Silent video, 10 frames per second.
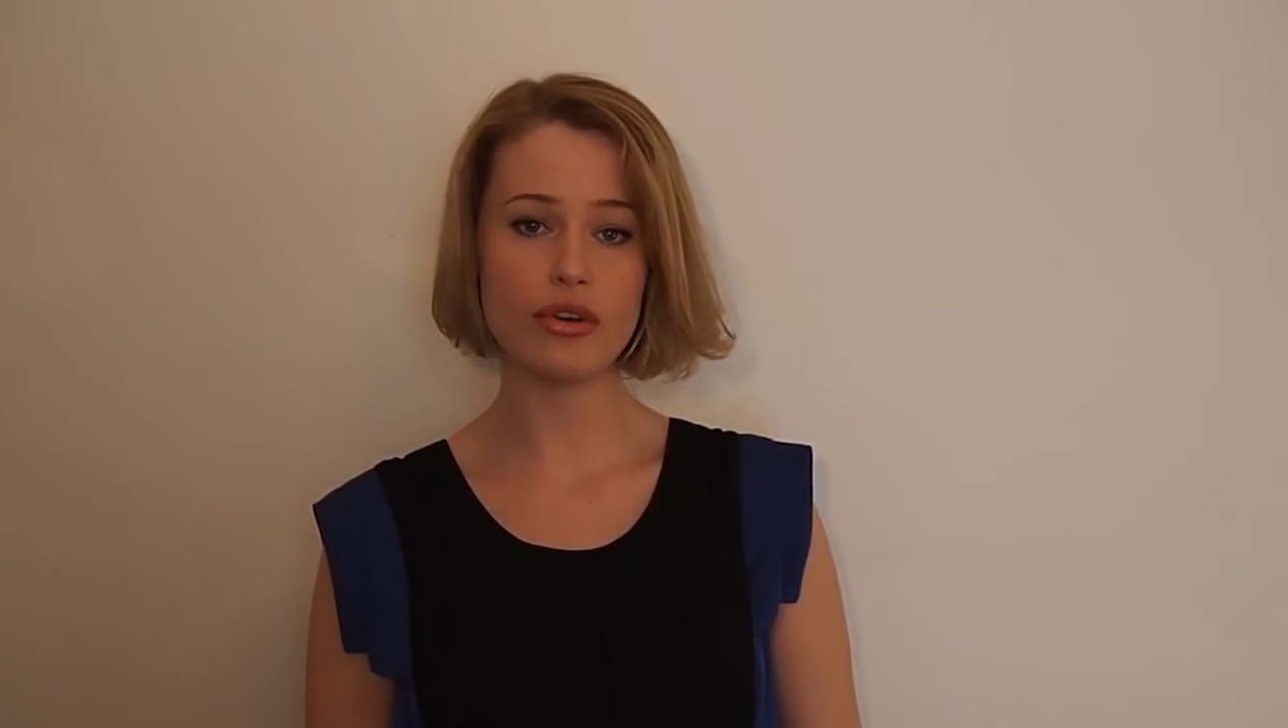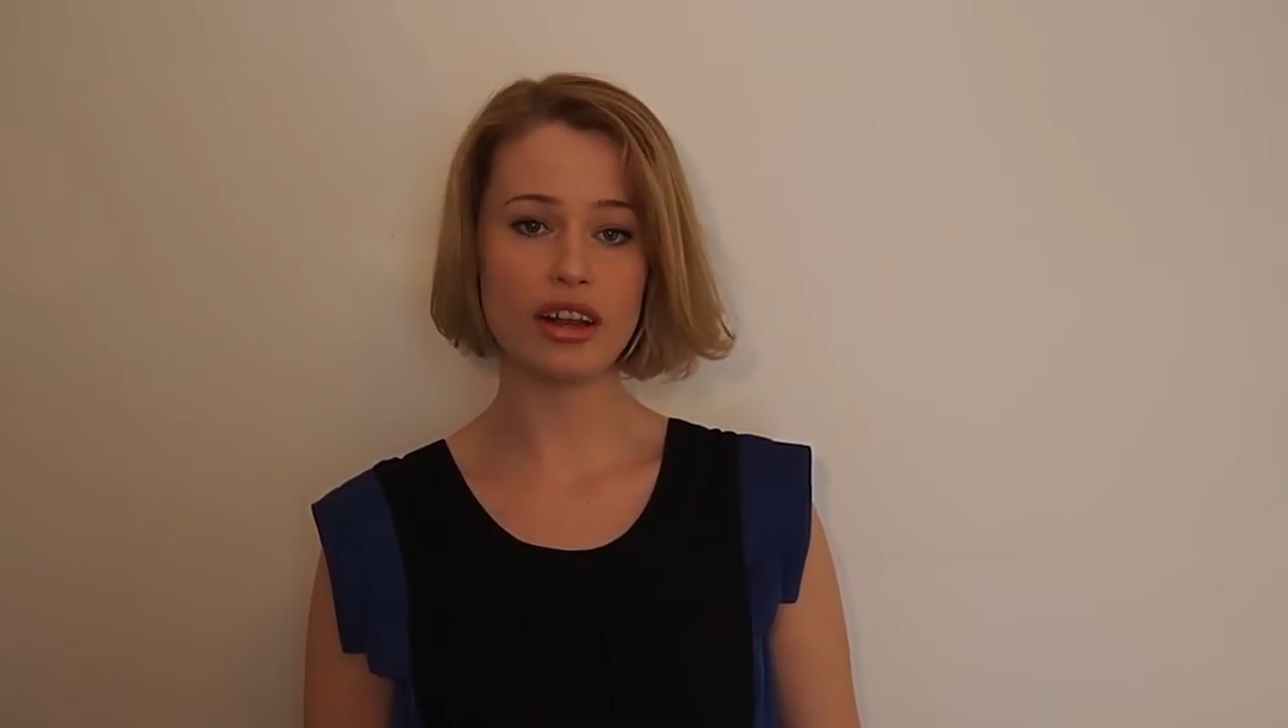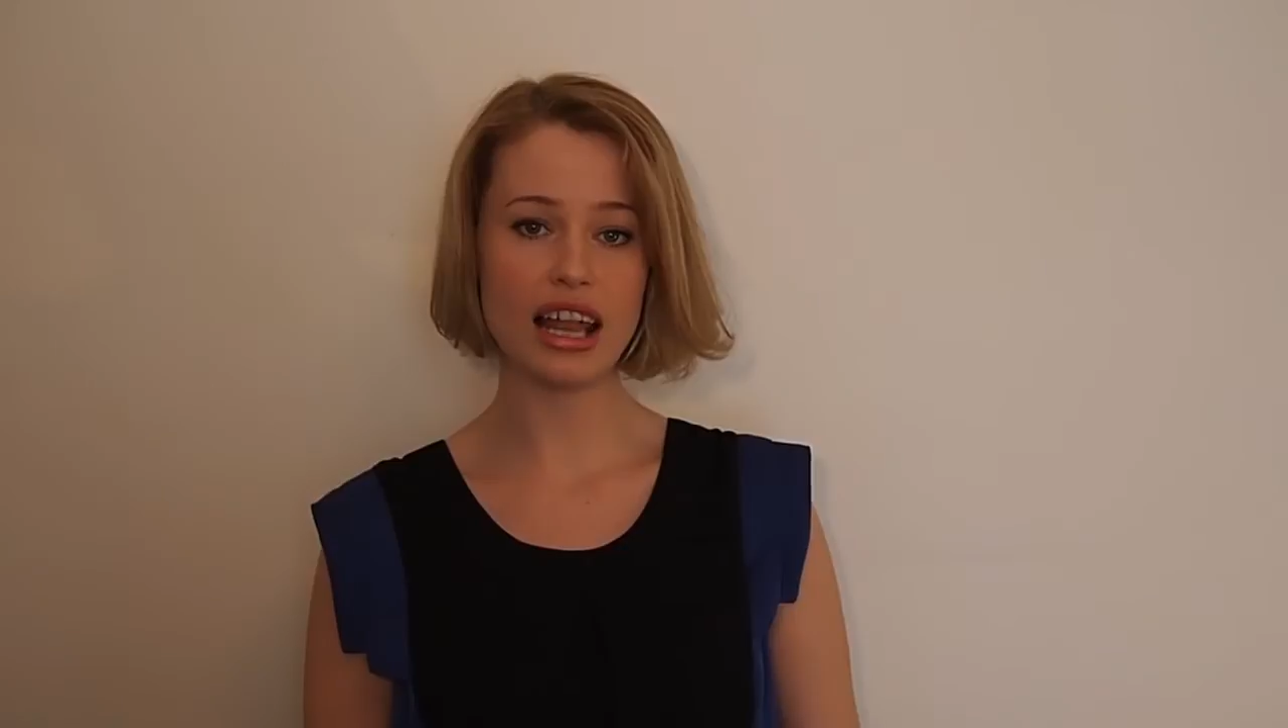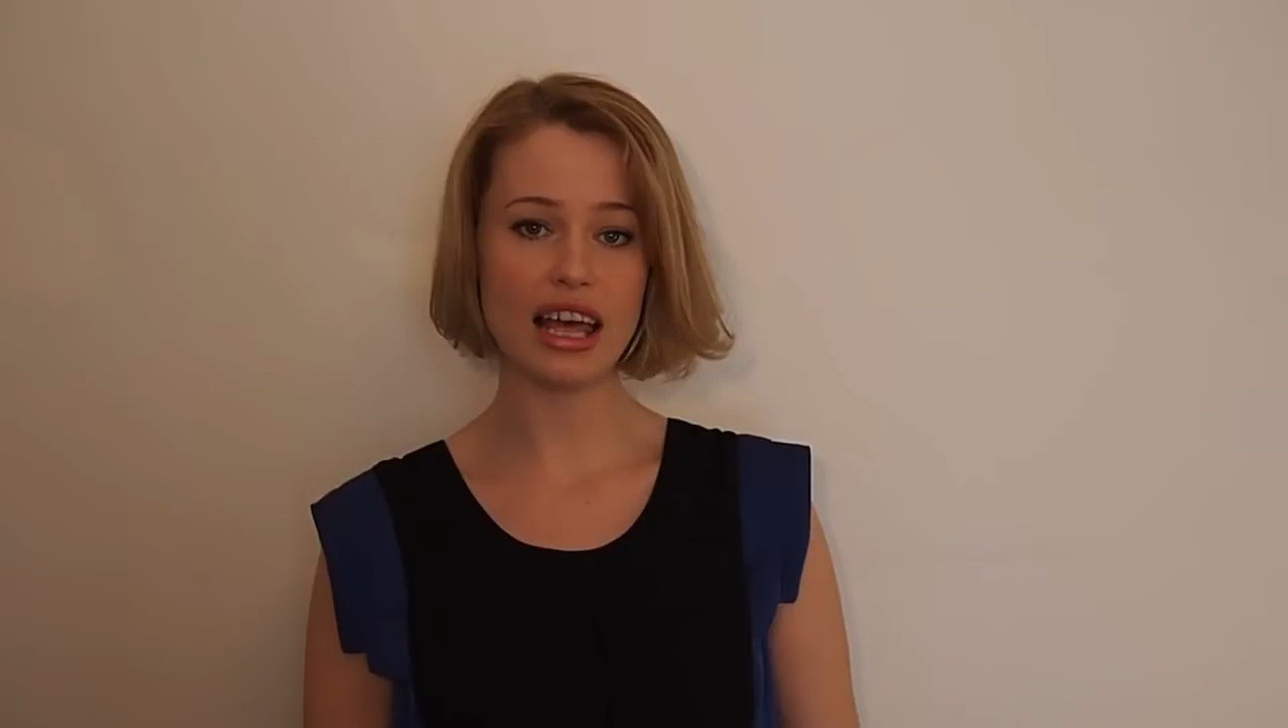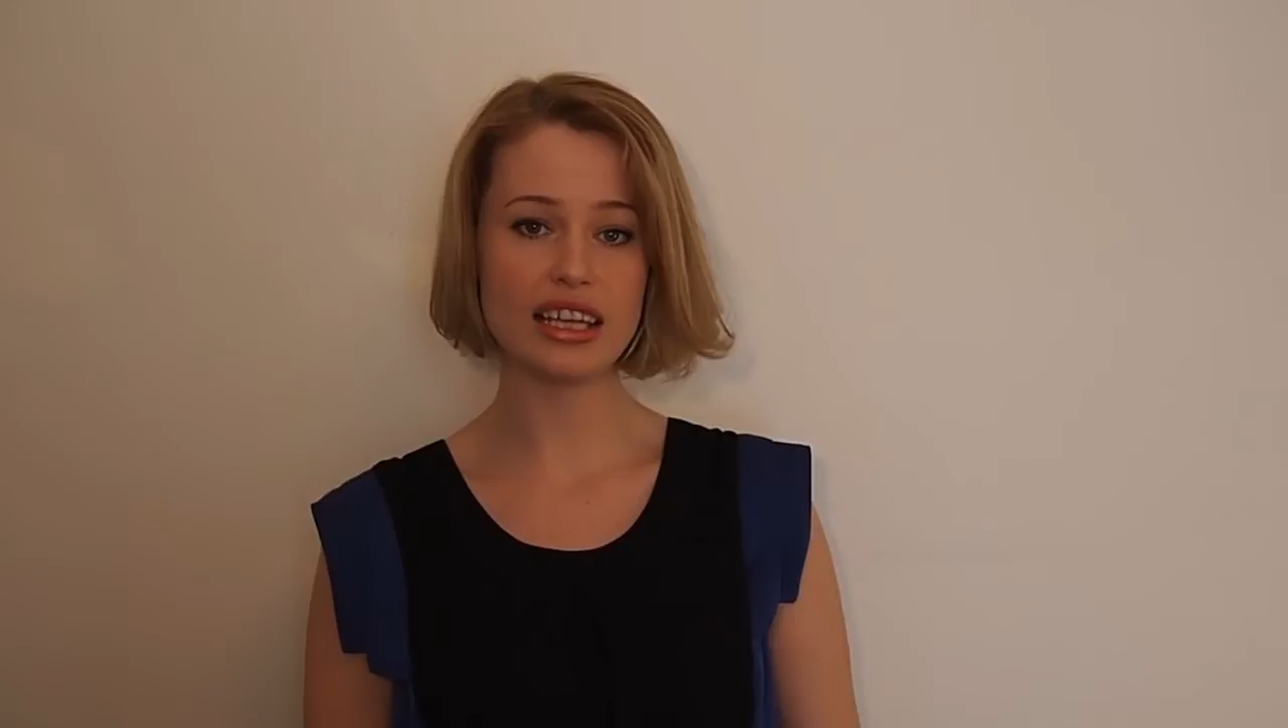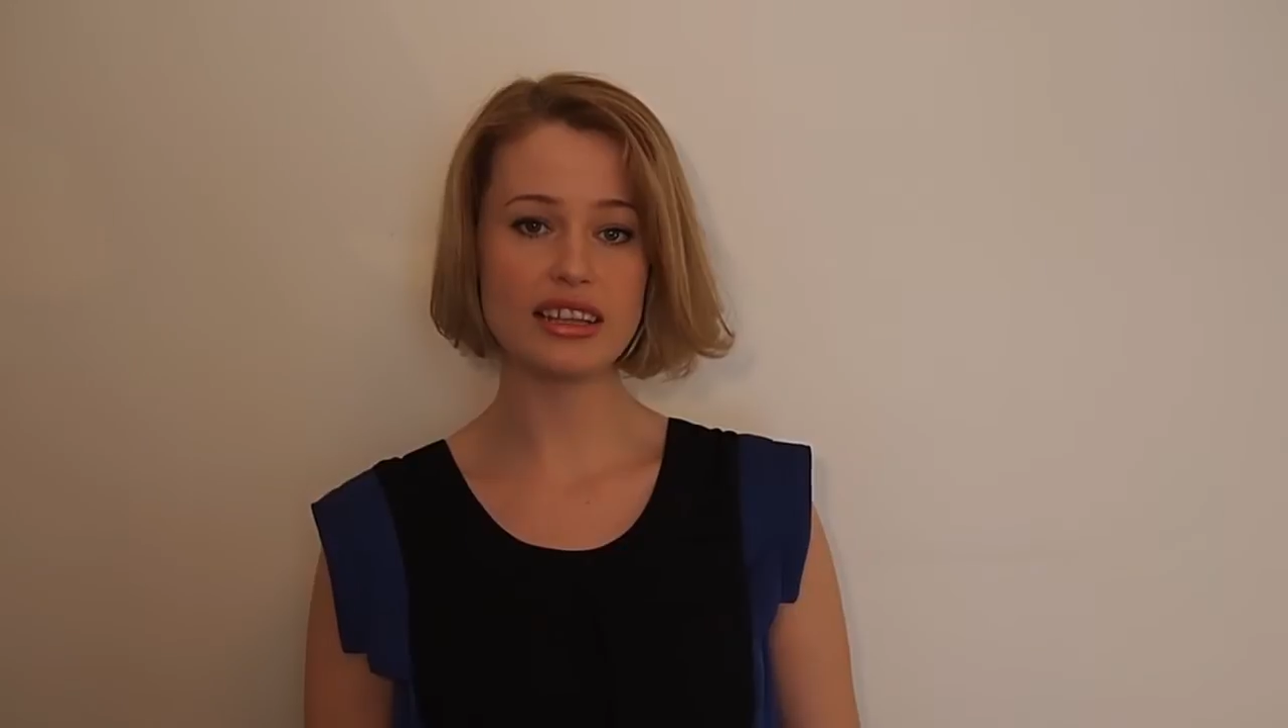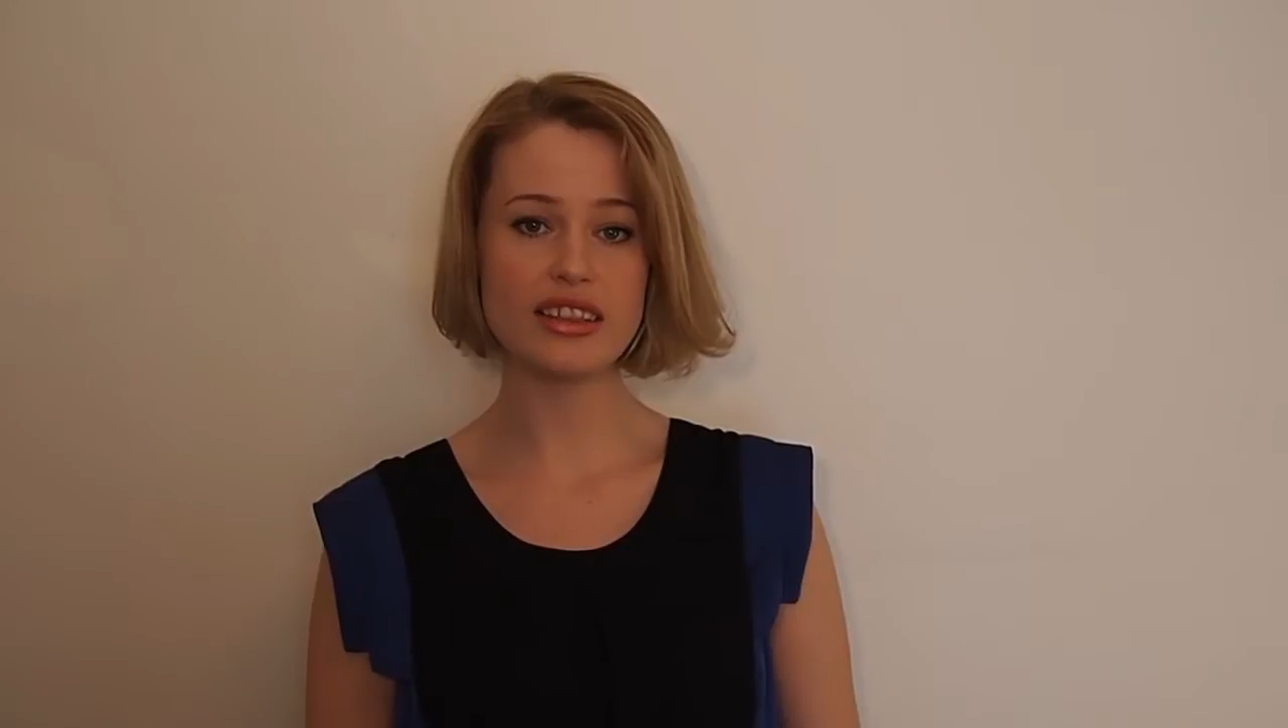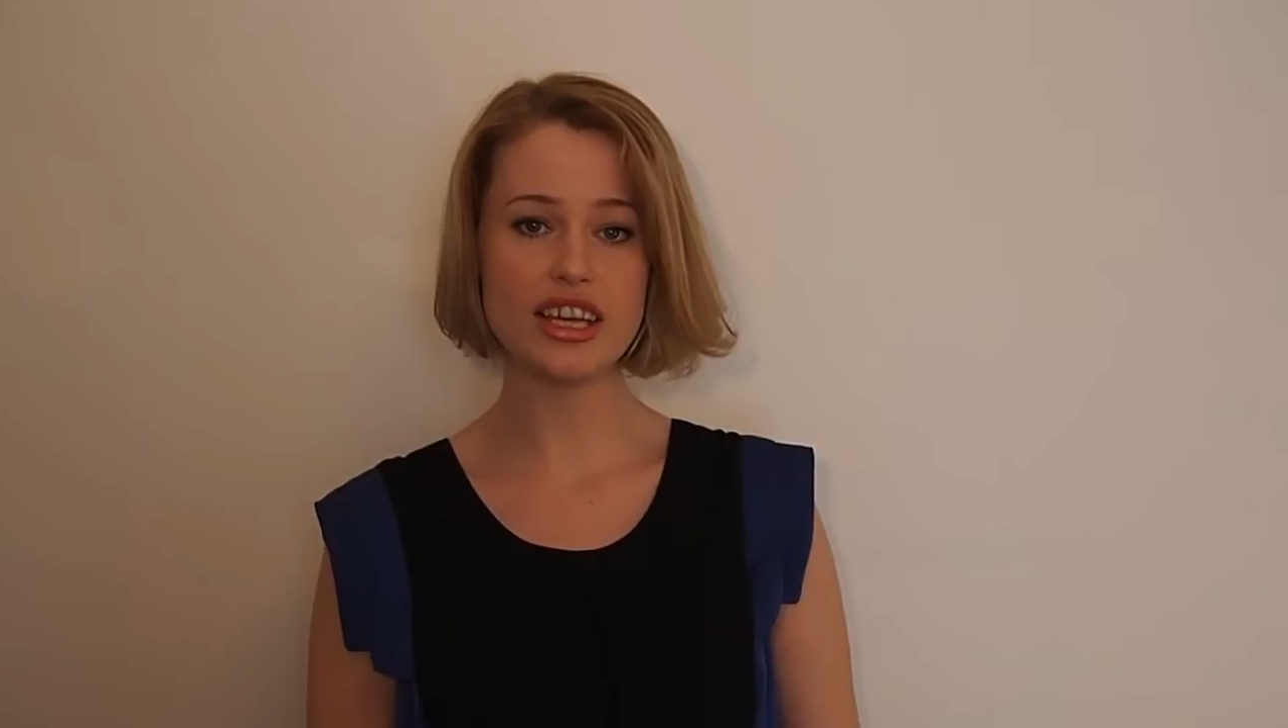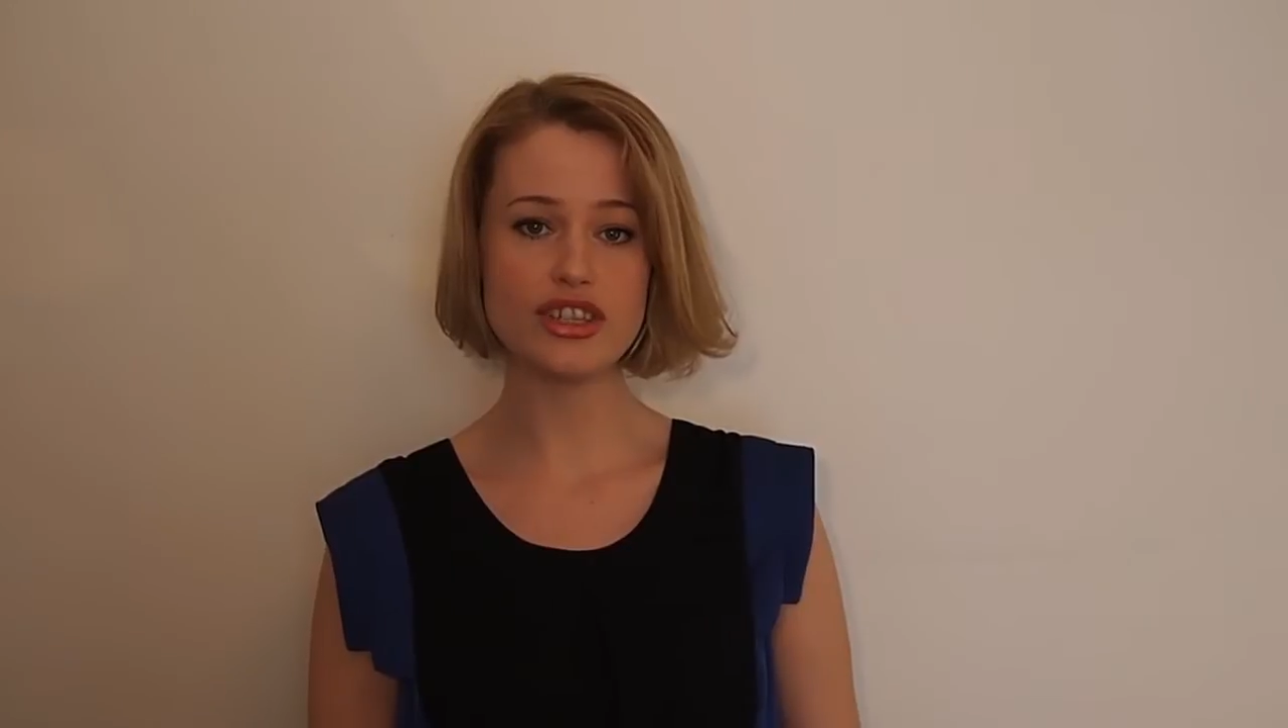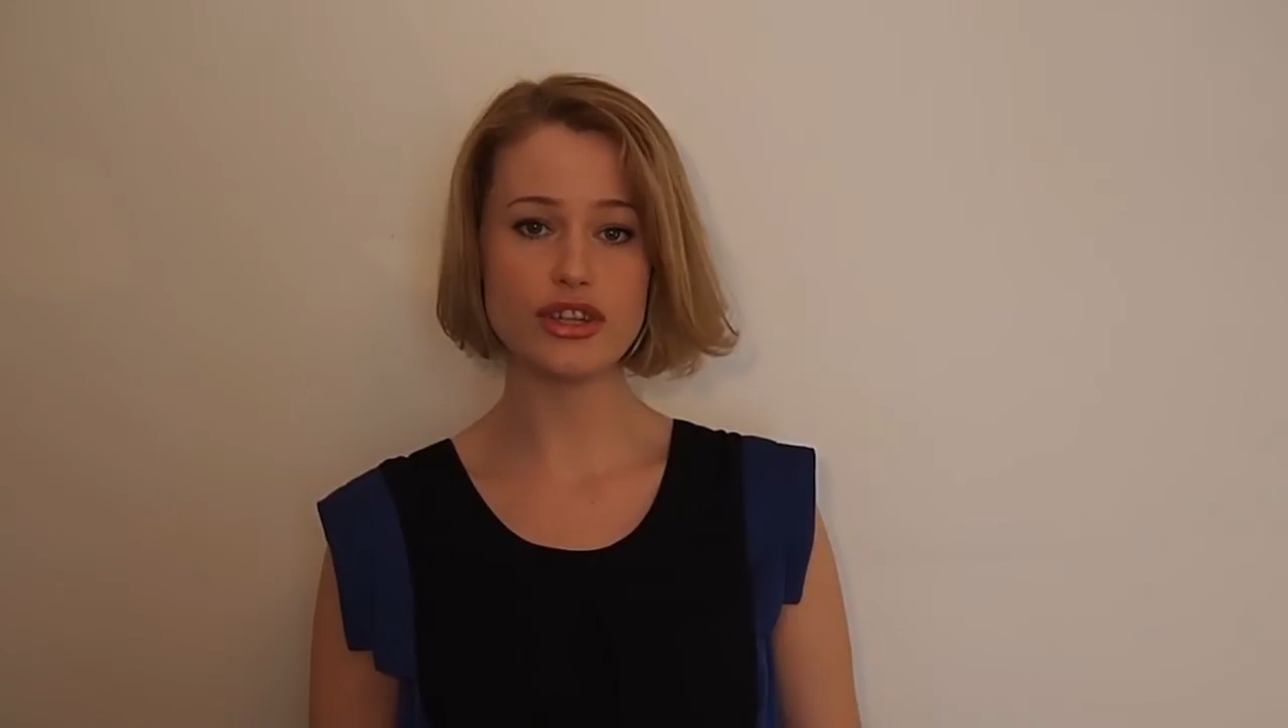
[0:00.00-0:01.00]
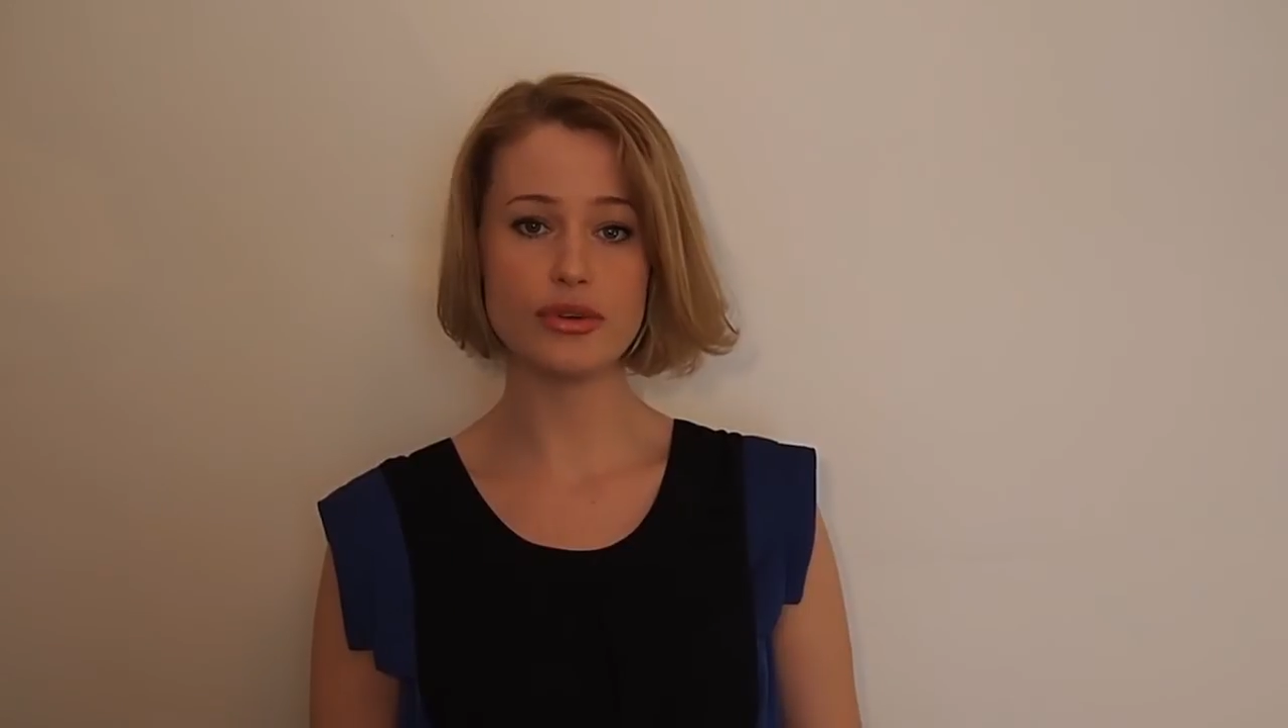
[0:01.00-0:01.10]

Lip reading: online than they do